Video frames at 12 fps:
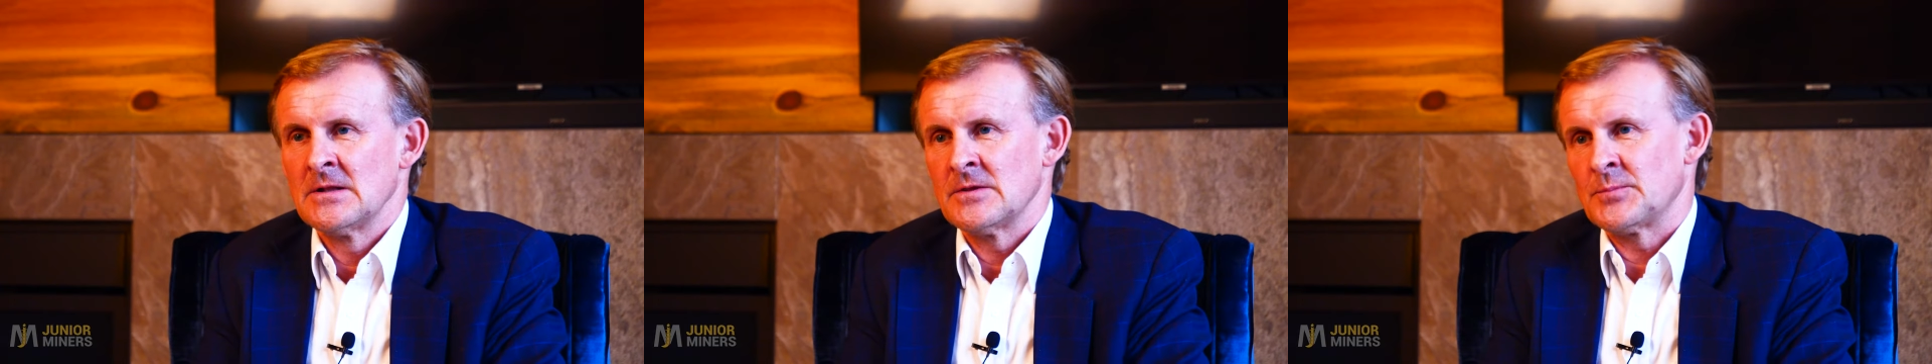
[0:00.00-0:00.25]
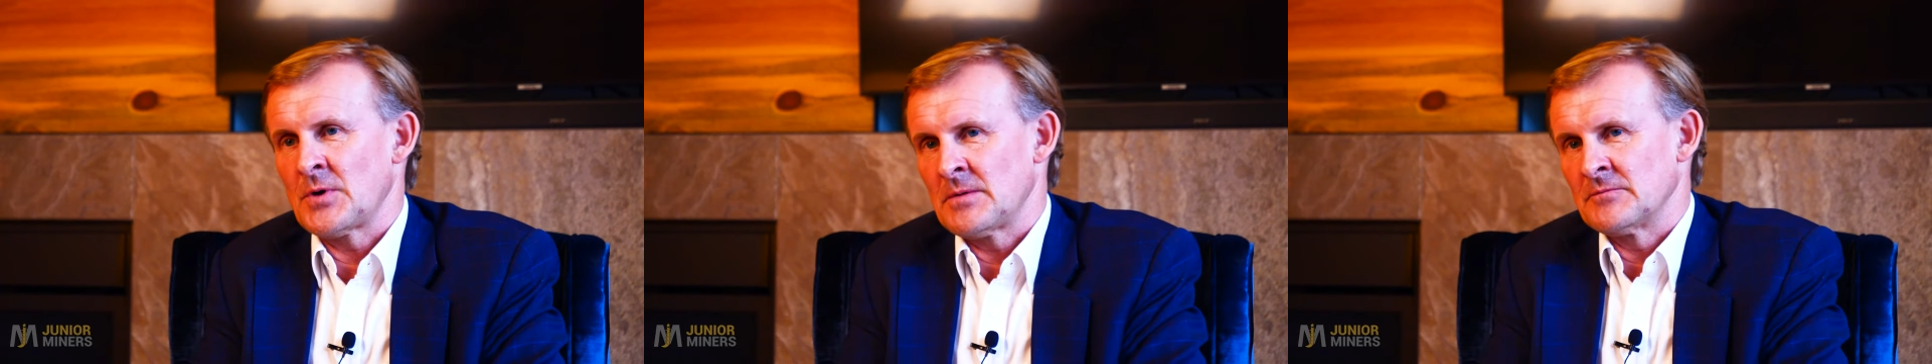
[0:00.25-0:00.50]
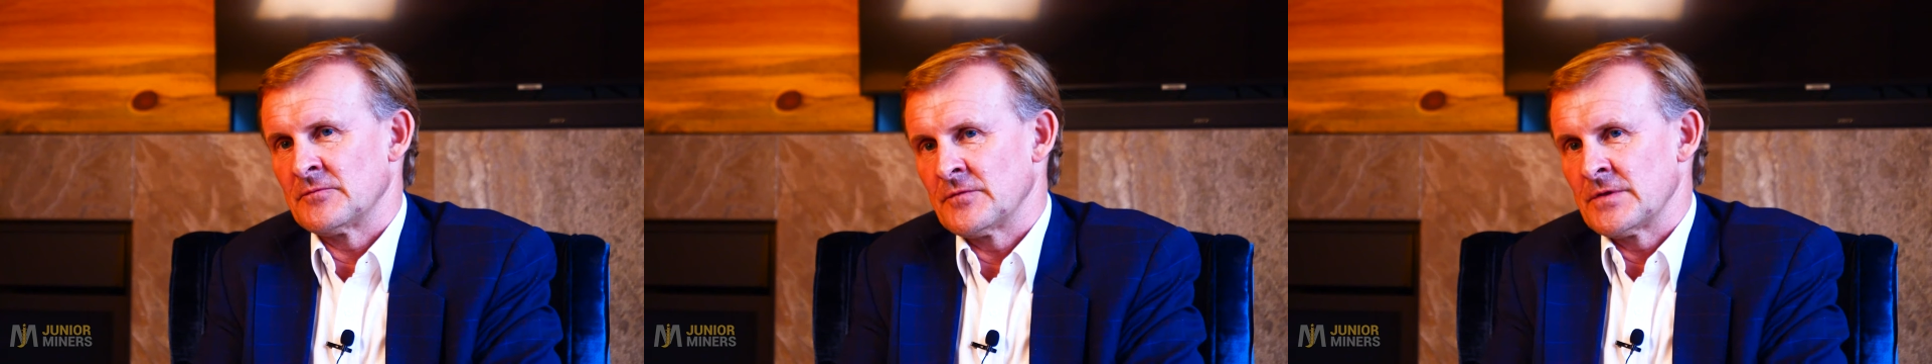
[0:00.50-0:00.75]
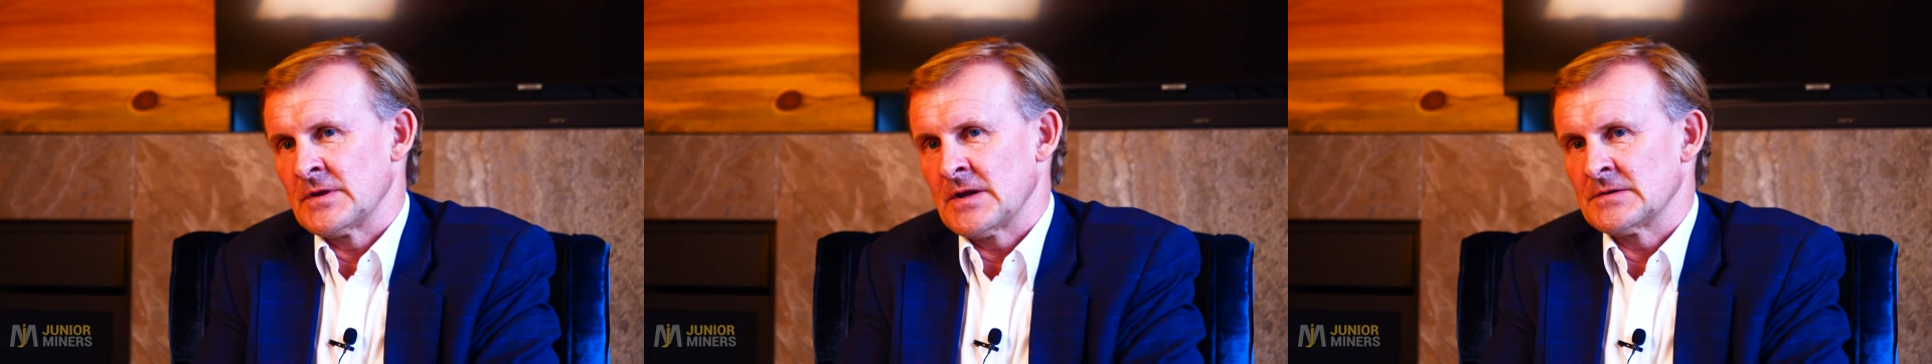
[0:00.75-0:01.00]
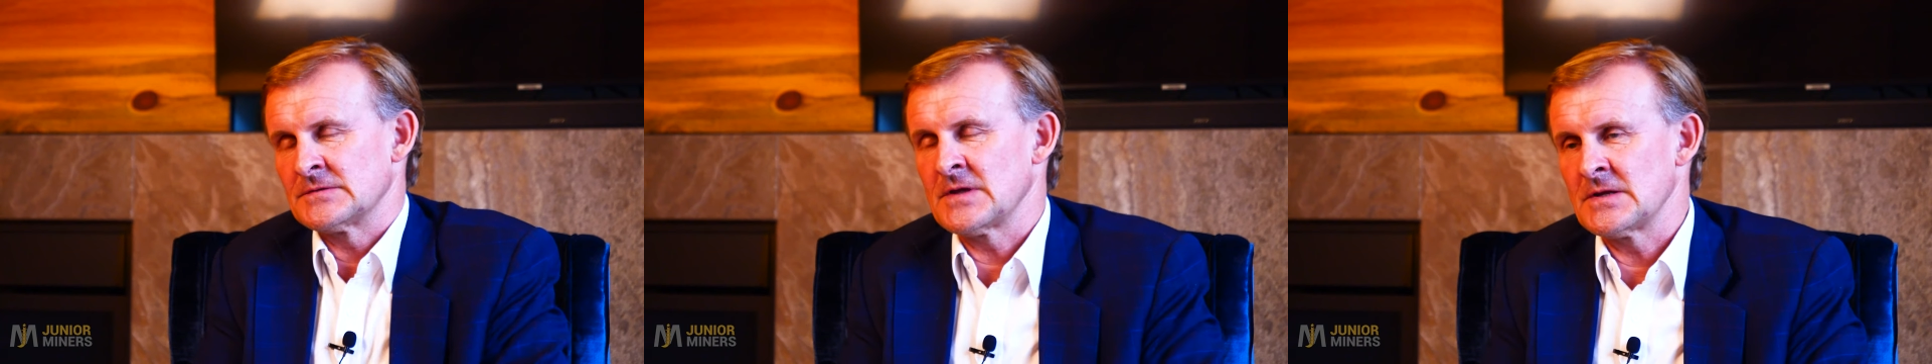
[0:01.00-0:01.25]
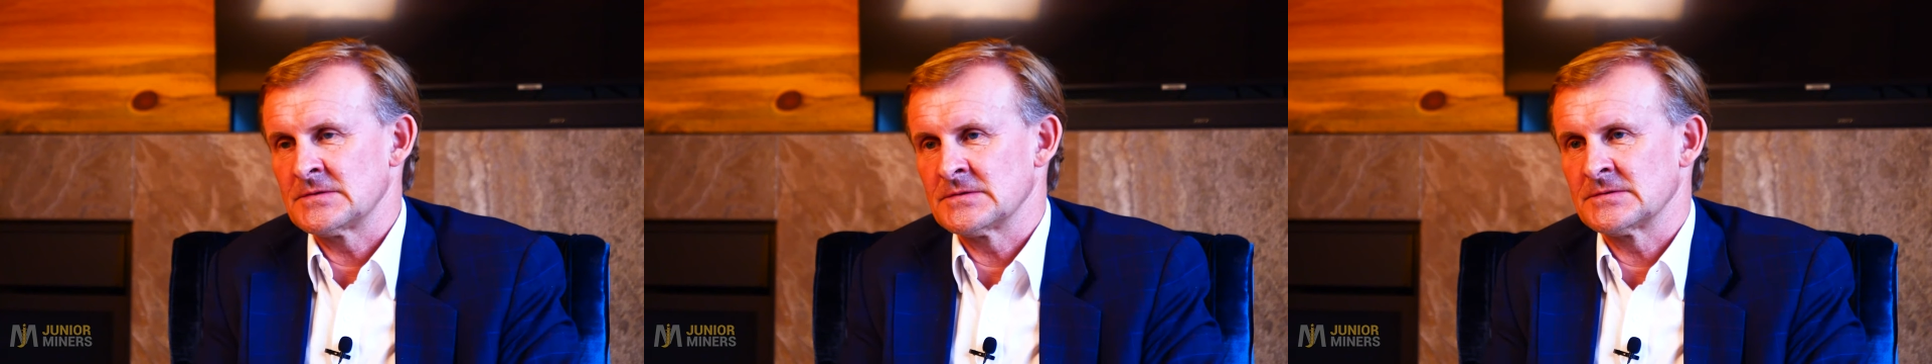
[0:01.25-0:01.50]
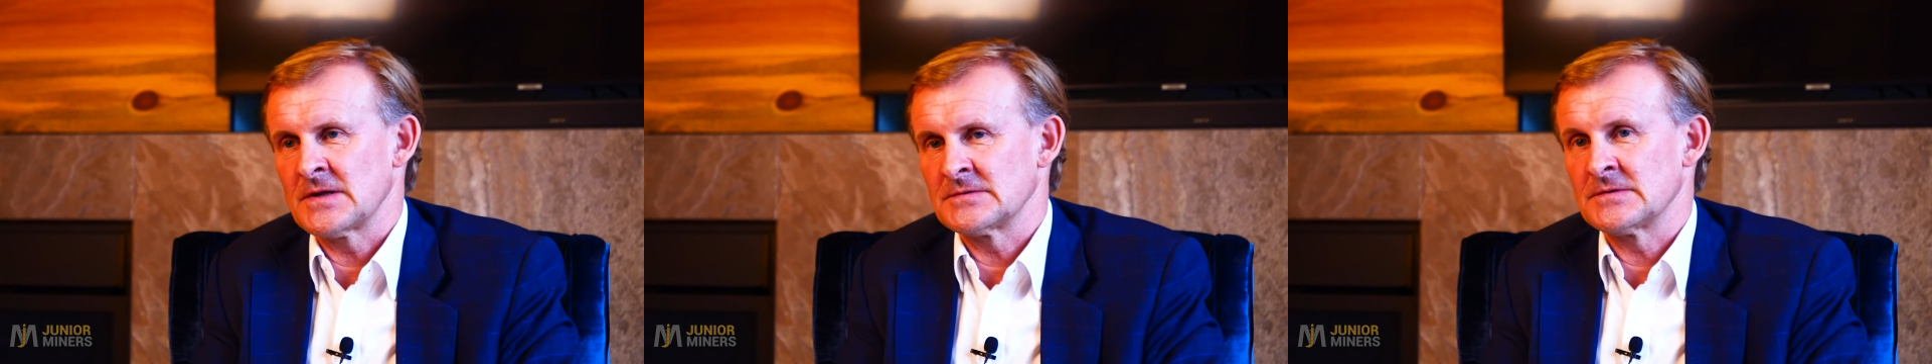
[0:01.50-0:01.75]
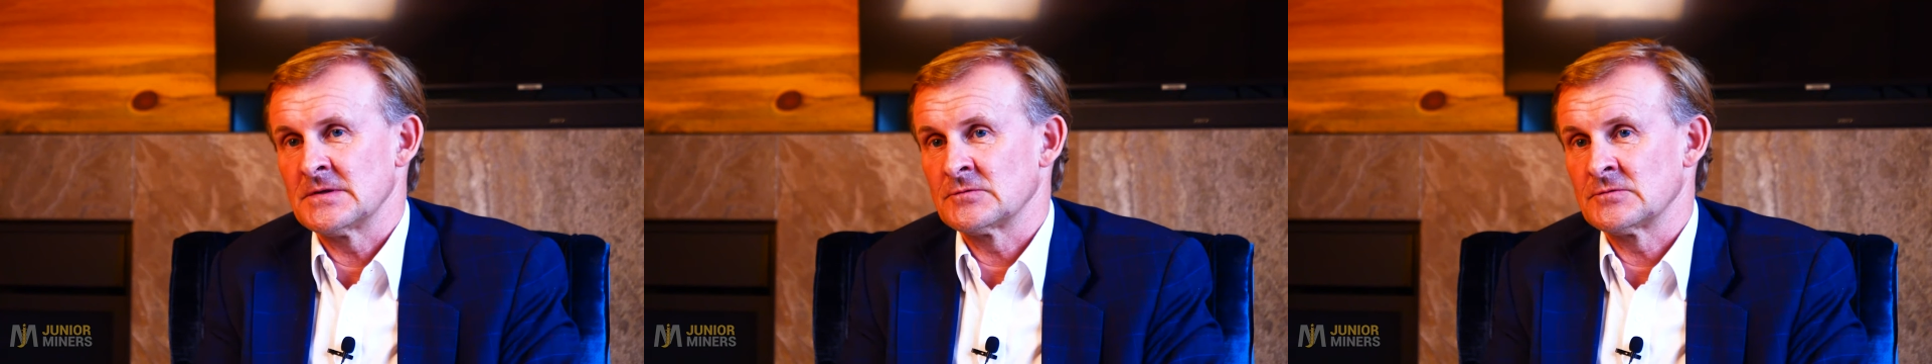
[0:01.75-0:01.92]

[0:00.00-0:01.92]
the problem for the United States is as the